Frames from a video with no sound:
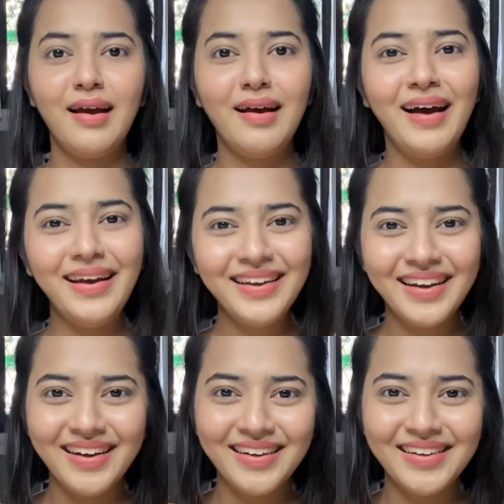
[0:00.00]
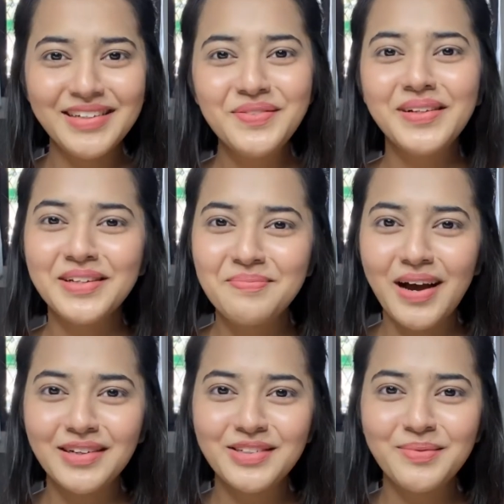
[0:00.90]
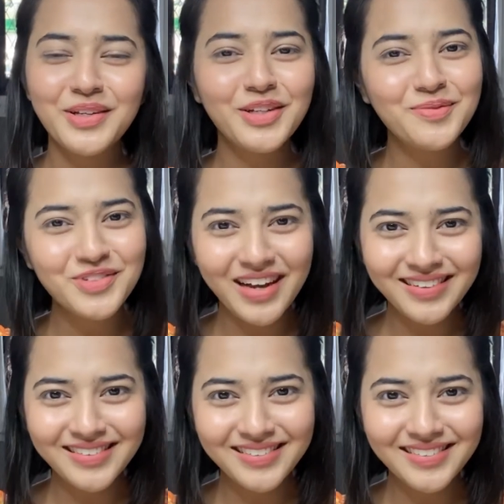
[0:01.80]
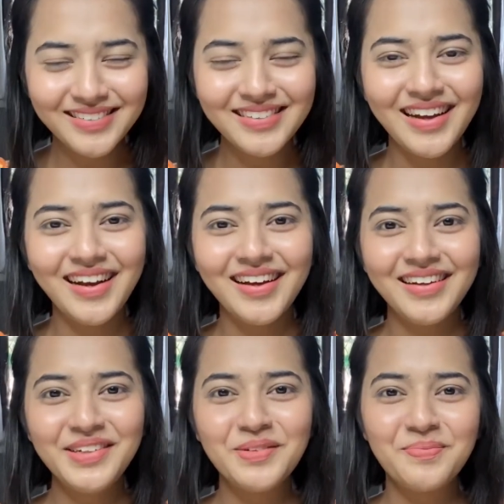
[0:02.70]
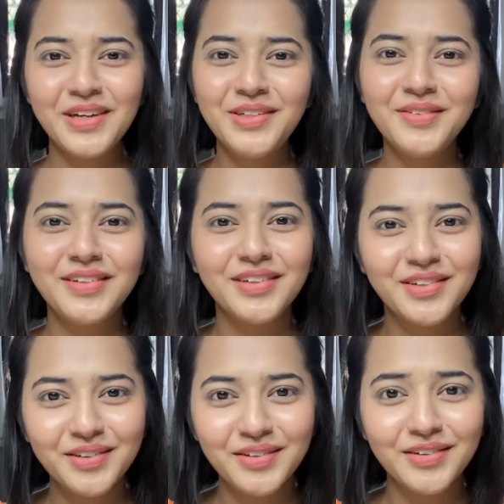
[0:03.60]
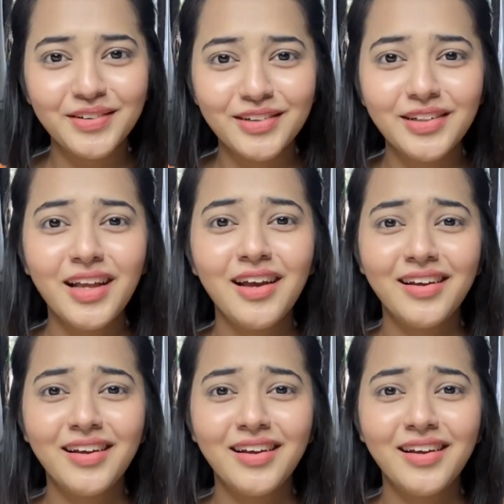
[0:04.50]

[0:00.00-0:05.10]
Hi guys, welcome back to my YouTube channel. I hope you're doing good.